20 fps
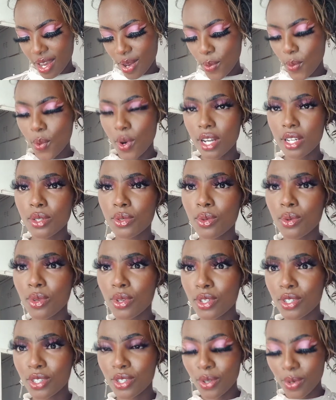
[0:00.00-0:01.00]
what
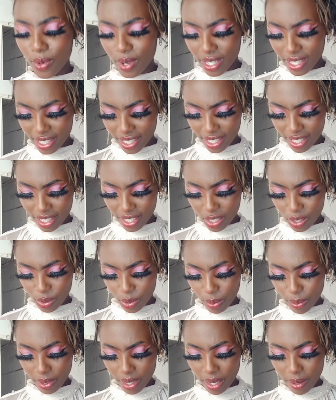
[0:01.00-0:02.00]
would you want it to
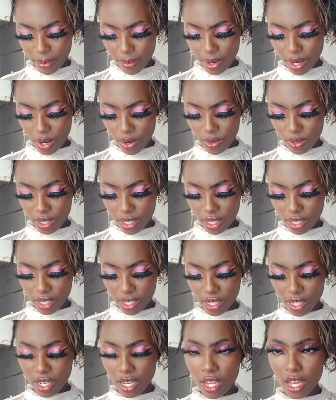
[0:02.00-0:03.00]
be about?
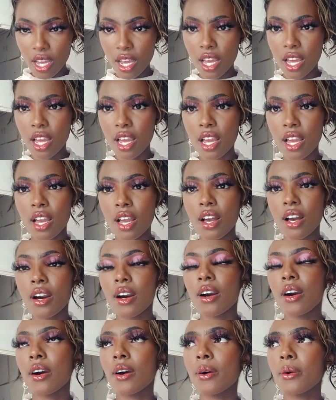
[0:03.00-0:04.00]

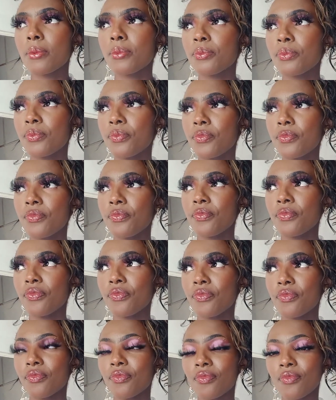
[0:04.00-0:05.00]

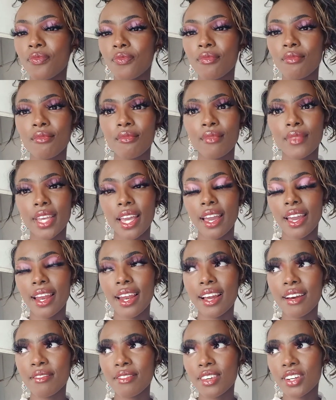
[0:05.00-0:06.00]
I
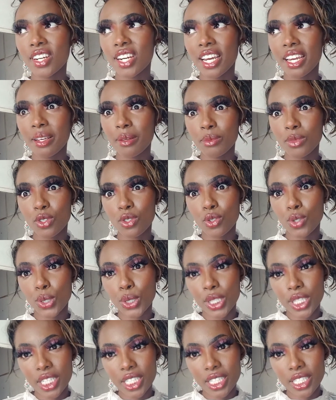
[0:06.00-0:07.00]
love crime
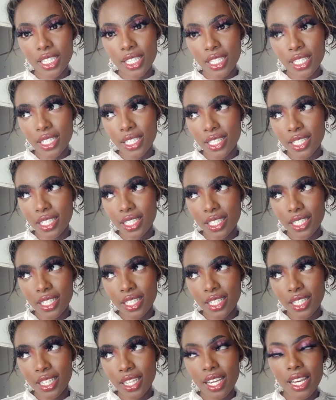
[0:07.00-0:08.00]
stories,
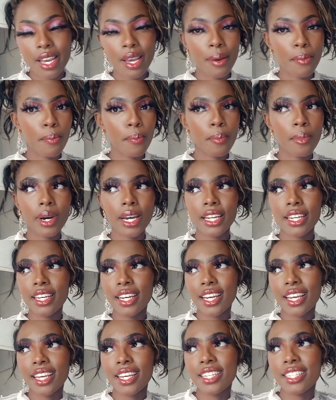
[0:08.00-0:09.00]

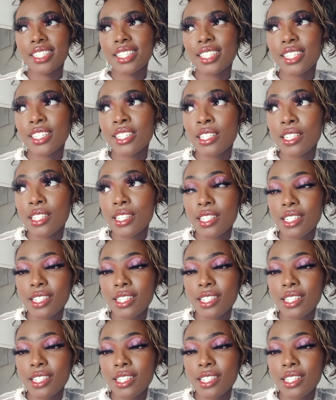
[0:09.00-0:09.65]
murder cases,